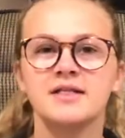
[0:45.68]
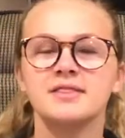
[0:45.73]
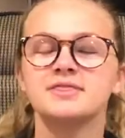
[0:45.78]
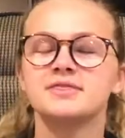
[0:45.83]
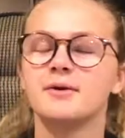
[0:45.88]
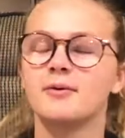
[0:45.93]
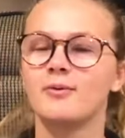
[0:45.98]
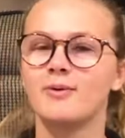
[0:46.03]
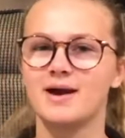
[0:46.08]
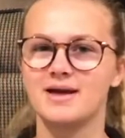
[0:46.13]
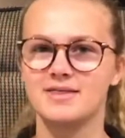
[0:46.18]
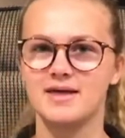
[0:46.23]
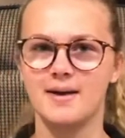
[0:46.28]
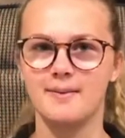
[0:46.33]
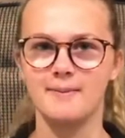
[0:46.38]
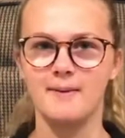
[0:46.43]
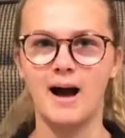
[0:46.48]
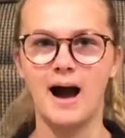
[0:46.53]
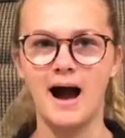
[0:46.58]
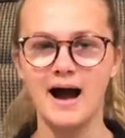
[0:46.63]
The way that
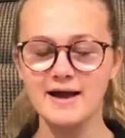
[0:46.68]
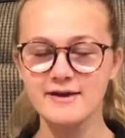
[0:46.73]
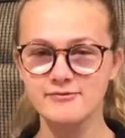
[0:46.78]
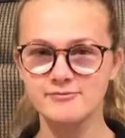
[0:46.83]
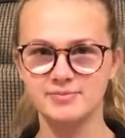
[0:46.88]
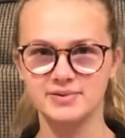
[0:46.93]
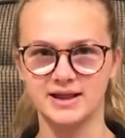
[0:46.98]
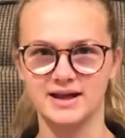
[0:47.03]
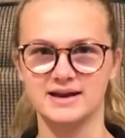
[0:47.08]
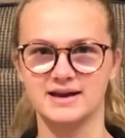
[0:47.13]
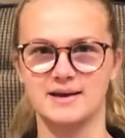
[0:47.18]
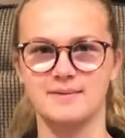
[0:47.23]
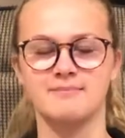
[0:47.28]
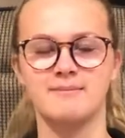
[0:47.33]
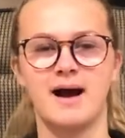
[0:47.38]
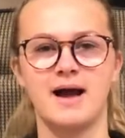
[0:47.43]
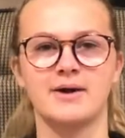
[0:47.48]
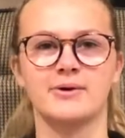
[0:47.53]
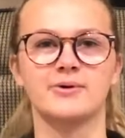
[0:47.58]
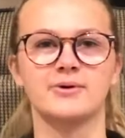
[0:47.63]
I've played it
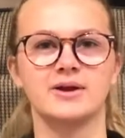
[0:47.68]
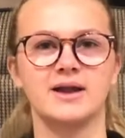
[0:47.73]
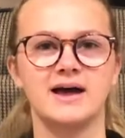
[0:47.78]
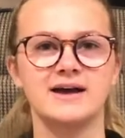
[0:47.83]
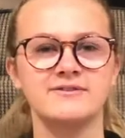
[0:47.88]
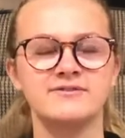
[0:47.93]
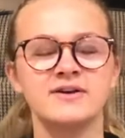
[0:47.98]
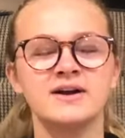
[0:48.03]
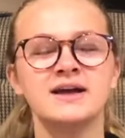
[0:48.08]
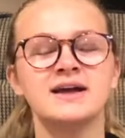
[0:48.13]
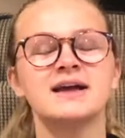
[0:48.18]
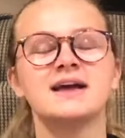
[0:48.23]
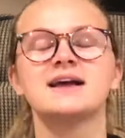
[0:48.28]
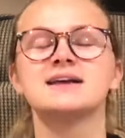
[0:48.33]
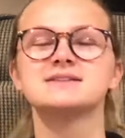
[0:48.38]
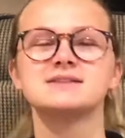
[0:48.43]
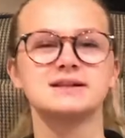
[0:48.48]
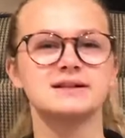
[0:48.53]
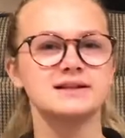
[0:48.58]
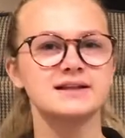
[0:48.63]
my whole life
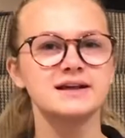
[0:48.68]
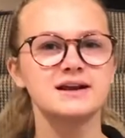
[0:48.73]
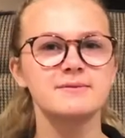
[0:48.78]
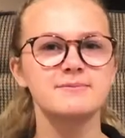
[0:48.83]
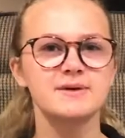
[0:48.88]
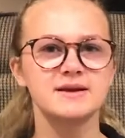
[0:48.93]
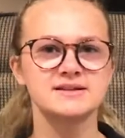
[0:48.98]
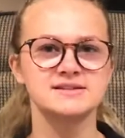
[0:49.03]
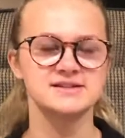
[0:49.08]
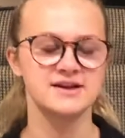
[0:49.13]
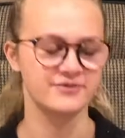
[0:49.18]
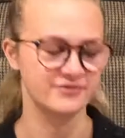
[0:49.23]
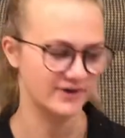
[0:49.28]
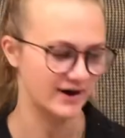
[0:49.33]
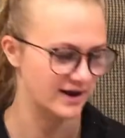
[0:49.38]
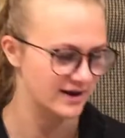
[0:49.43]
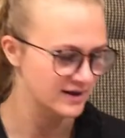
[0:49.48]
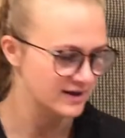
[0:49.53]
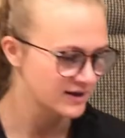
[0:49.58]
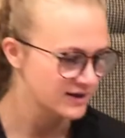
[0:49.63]
is a little bit
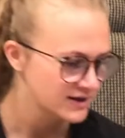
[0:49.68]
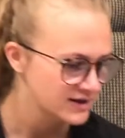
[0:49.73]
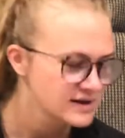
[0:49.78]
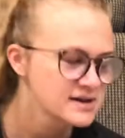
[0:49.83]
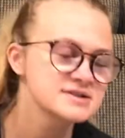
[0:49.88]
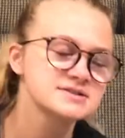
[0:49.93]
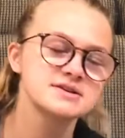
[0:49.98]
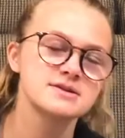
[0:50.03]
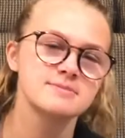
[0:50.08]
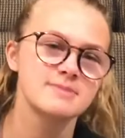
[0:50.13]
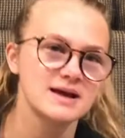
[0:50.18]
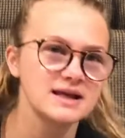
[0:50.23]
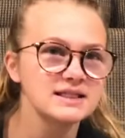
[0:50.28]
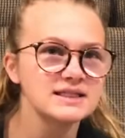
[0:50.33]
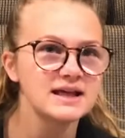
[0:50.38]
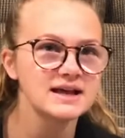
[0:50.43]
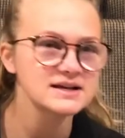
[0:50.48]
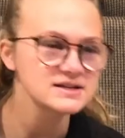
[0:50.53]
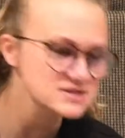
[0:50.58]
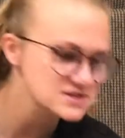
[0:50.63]
different. So the main
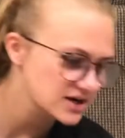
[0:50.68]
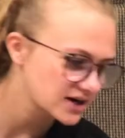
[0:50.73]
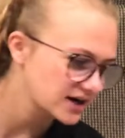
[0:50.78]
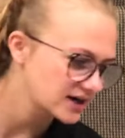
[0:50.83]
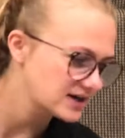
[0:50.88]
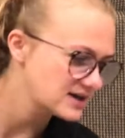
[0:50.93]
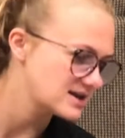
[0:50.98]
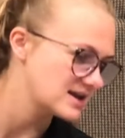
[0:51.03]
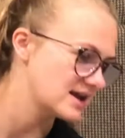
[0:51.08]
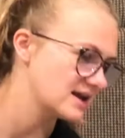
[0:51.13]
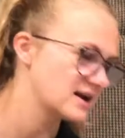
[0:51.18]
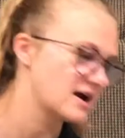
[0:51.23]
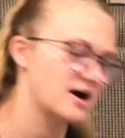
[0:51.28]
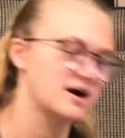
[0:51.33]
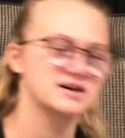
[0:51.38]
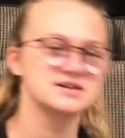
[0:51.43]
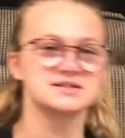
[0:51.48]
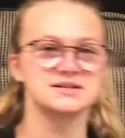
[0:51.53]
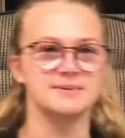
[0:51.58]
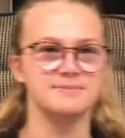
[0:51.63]
things you're going to need
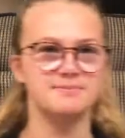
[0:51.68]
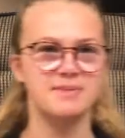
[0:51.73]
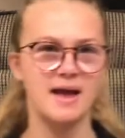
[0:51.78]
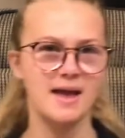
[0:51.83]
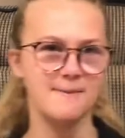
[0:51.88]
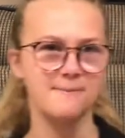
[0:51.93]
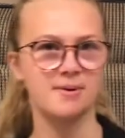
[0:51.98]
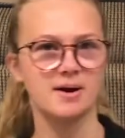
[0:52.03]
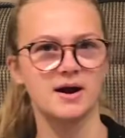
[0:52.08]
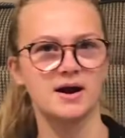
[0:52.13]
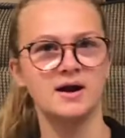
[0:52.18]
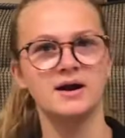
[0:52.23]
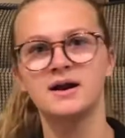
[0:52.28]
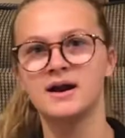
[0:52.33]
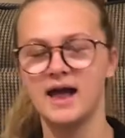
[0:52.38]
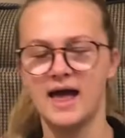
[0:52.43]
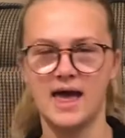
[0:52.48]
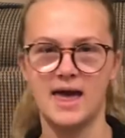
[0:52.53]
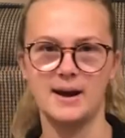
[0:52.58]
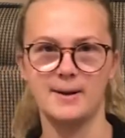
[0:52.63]
are some paper
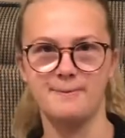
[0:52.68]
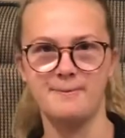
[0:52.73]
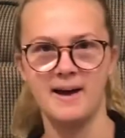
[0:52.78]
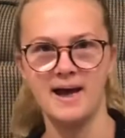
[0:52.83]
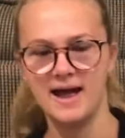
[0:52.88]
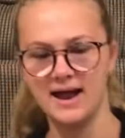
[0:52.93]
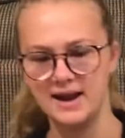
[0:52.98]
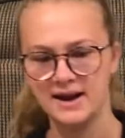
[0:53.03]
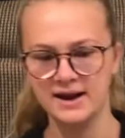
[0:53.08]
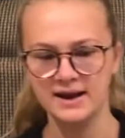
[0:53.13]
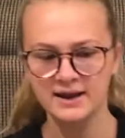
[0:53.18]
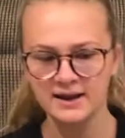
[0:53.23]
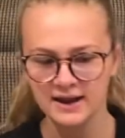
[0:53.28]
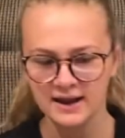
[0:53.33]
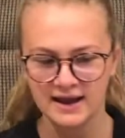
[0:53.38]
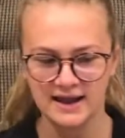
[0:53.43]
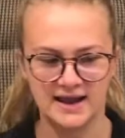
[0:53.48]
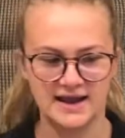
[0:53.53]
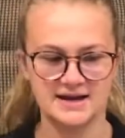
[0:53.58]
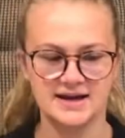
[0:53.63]
and a pen,
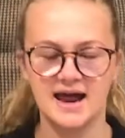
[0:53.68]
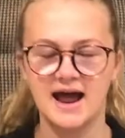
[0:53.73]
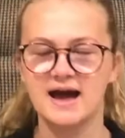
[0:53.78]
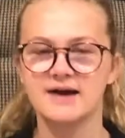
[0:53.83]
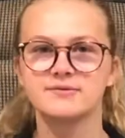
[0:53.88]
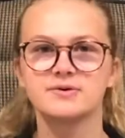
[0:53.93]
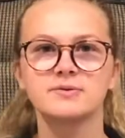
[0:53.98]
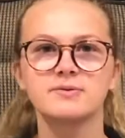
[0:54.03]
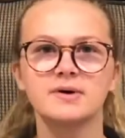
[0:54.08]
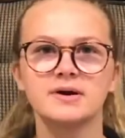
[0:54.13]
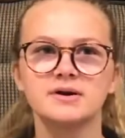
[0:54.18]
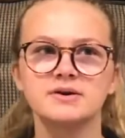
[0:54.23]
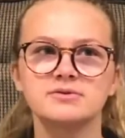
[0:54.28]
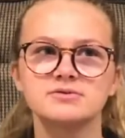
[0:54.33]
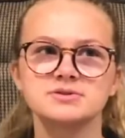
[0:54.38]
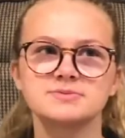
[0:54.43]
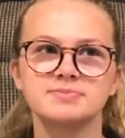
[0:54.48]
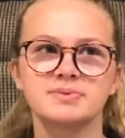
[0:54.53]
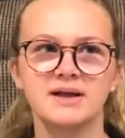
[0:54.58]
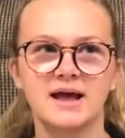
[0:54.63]
and everyone
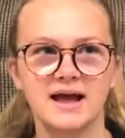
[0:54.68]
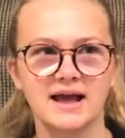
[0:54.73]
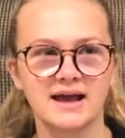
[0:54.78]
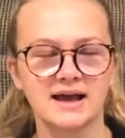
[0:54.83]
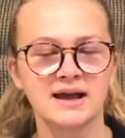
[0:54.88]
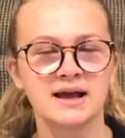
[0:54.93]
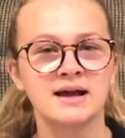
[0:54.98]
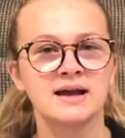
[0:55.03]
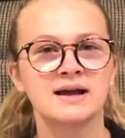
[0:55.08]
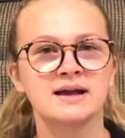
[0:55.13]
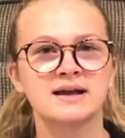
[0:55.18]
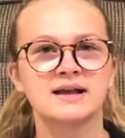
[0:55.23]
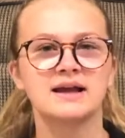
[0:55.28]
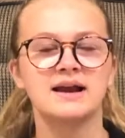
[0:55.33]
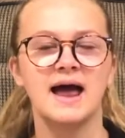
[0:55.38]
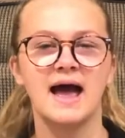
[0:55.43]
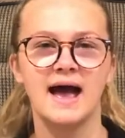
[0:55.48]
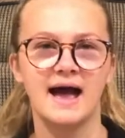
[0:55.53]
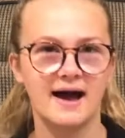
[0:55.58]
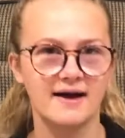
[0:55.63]
who's playing can
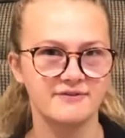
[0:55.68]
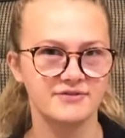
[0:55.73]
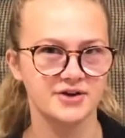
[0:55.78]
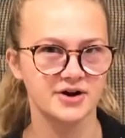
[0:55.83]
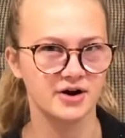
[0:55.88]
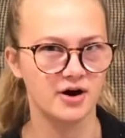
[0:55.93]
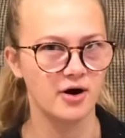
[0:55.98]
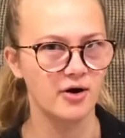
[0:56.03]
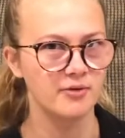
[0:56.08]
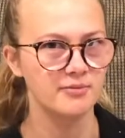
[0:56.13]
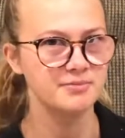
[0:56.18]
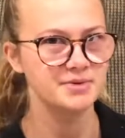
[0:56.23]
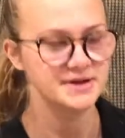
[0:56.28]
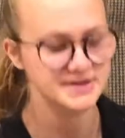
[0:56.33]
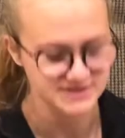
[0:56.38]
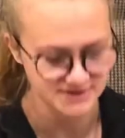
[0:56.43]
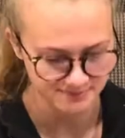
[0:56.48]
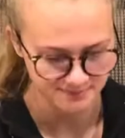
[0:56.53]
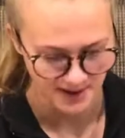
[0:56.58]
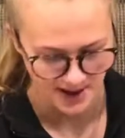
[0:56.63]
have their own
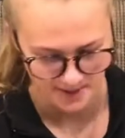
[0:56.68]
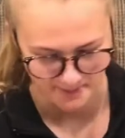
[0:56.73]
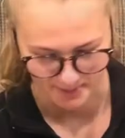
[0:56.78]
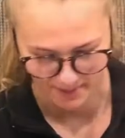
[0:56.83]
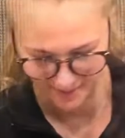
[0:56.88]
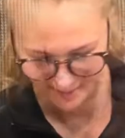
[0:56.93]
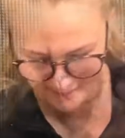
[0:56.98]
piece of paper.